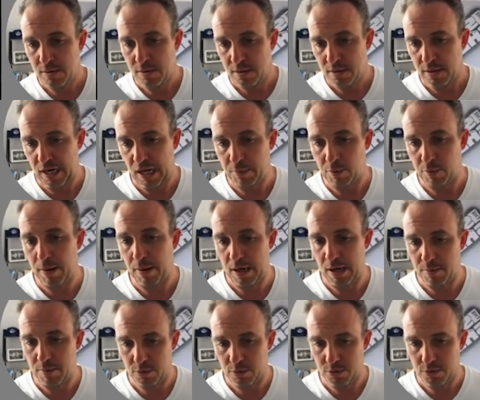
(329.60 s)
enable
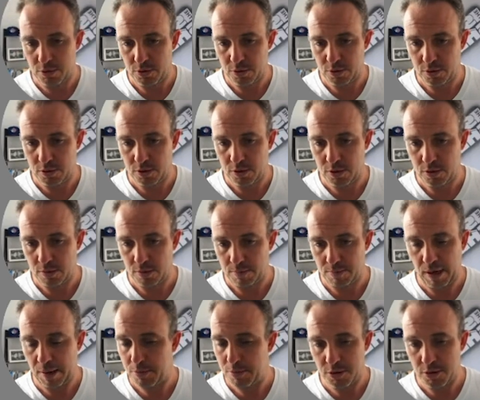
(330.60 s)
payments
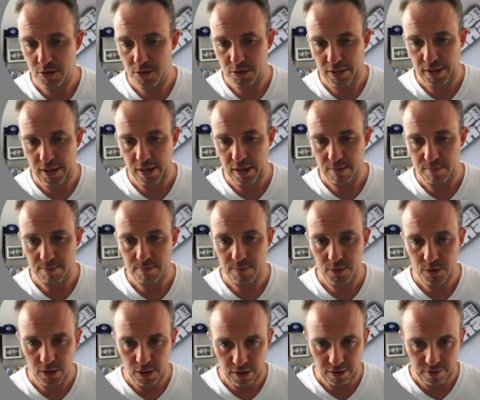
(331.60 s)
to this account,
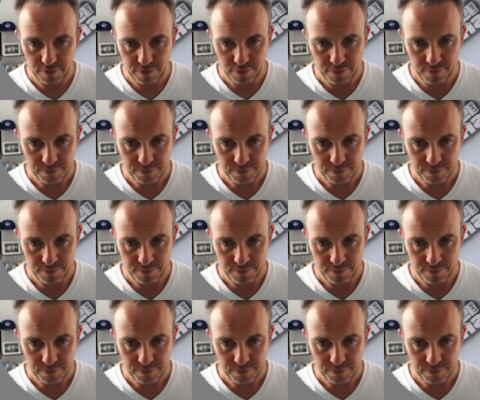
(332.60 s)
save.